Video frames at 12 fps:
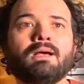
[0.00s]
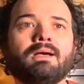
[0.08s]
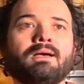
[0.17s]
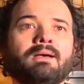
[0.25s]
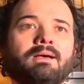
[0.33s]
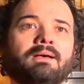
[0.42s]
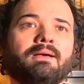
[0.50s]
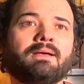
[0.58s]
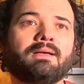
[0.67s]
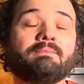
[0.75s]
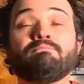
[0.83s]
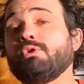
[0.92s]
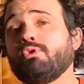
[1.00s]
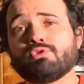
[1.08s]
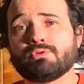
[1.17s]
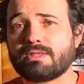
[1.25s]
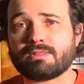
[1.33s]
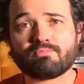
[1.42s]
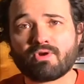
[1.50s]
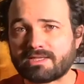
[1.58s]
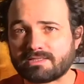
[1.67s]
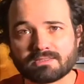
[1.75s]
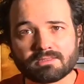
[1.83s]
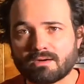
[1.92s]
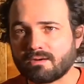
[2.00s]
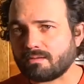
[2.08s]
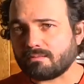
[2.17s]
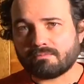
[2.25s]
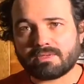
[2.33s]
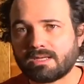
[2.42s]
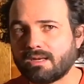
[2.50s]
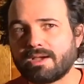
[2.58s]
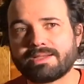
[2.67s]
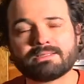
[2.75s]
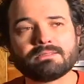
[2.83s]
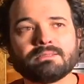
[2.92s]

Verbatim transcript: uh, and, but also then the prices are in line,